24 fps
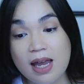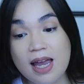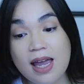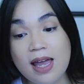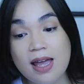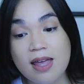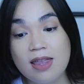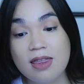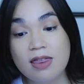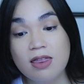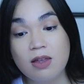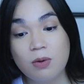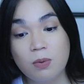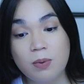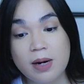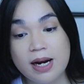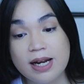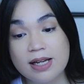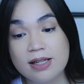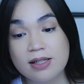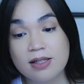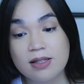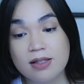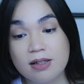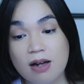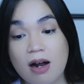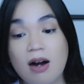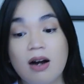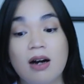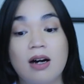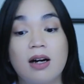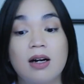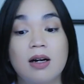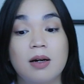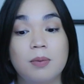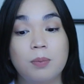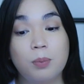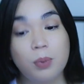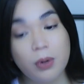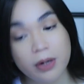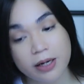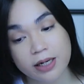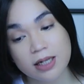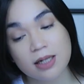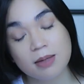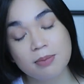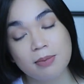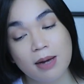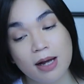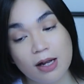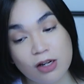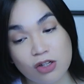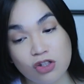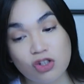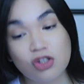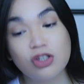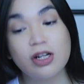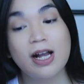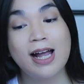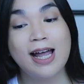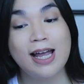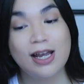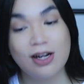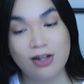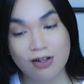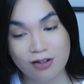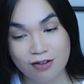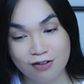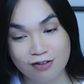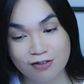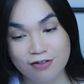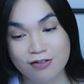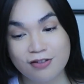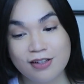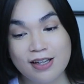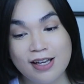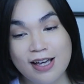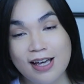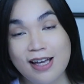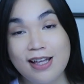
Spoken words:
and the rest are pretty much kind of,